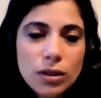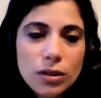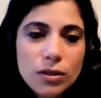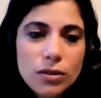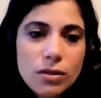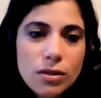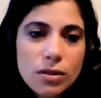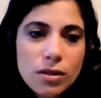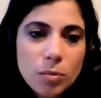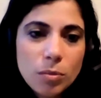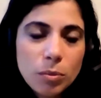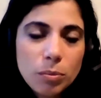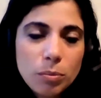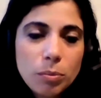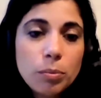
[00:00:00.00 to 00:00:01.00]
There's the
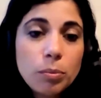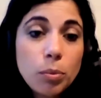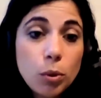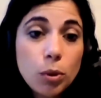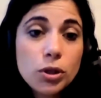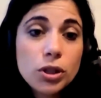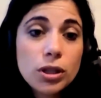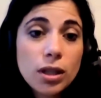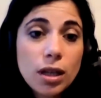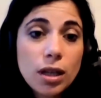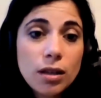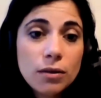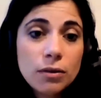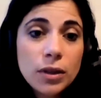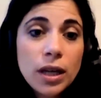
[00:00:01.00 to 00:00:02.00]
portion
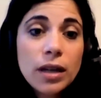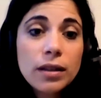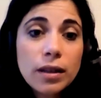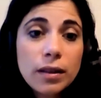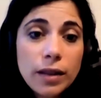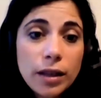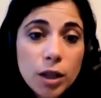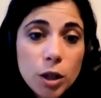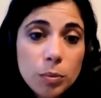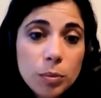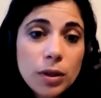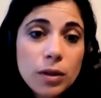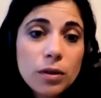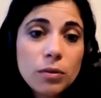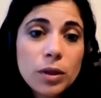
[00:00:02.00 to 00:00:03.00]
of the
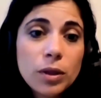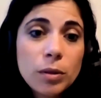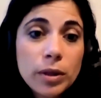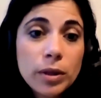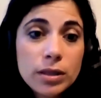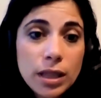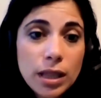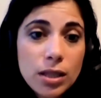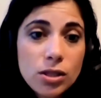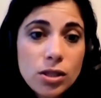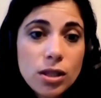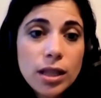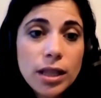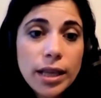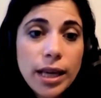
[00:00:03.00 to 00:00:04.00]
therapy, the rehabilitation, the